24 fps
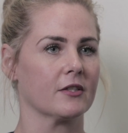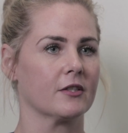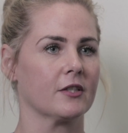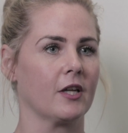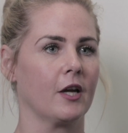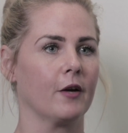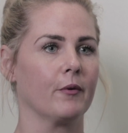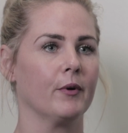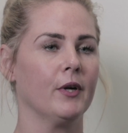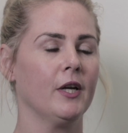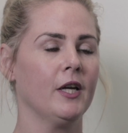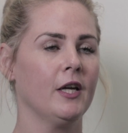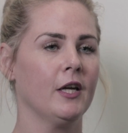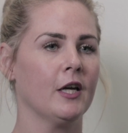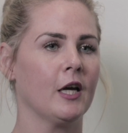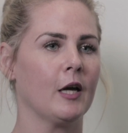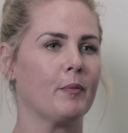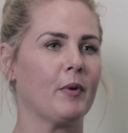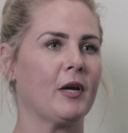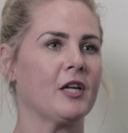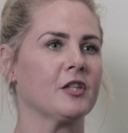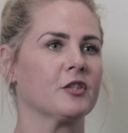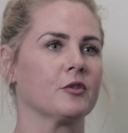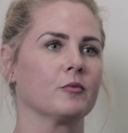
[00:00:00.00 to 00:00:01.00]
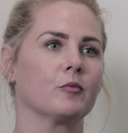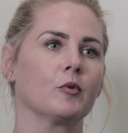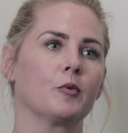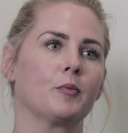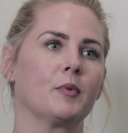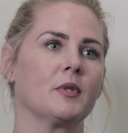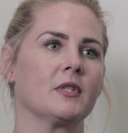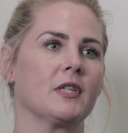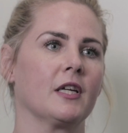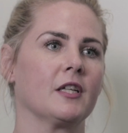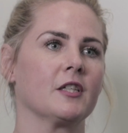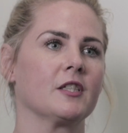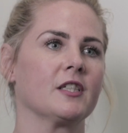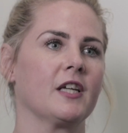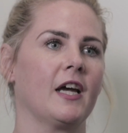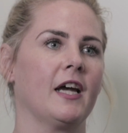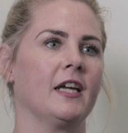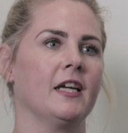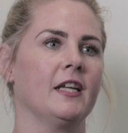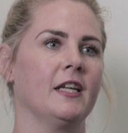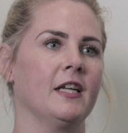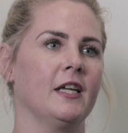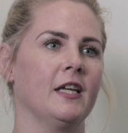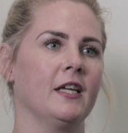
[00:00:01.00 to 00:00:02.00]
So a patient will present to
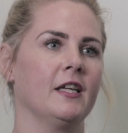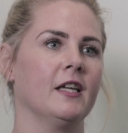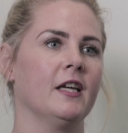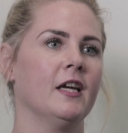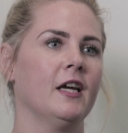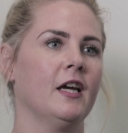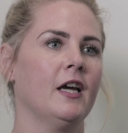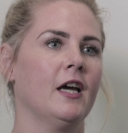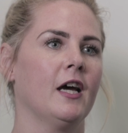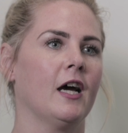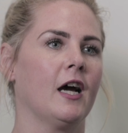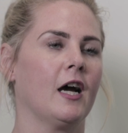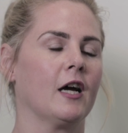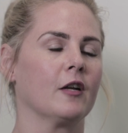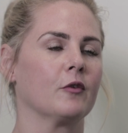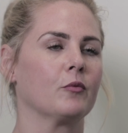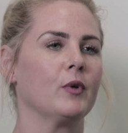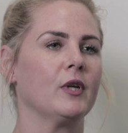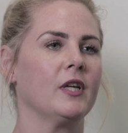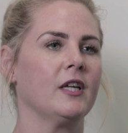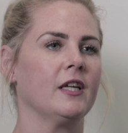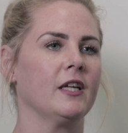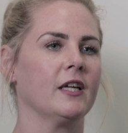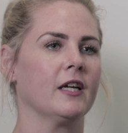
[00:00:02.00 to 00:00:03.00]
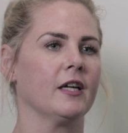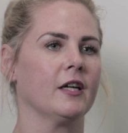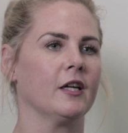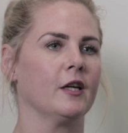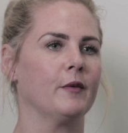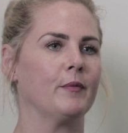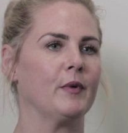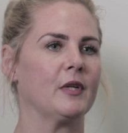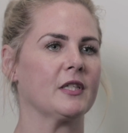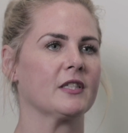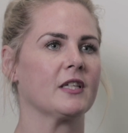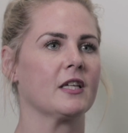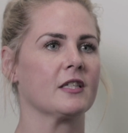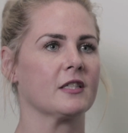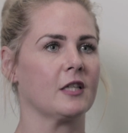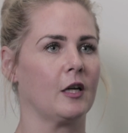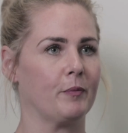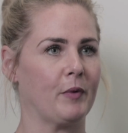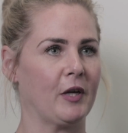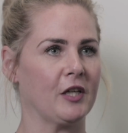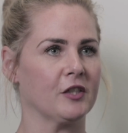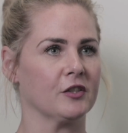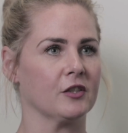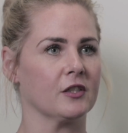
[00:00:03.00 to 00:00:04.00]
A&E and we assess
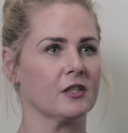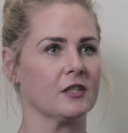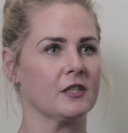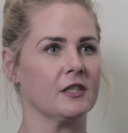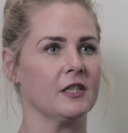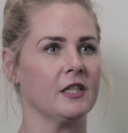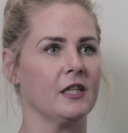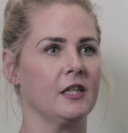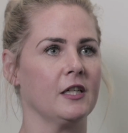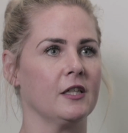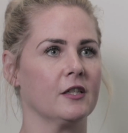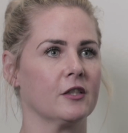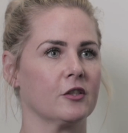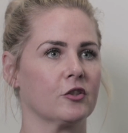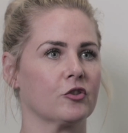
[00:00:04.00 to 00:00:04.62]
that patient's need,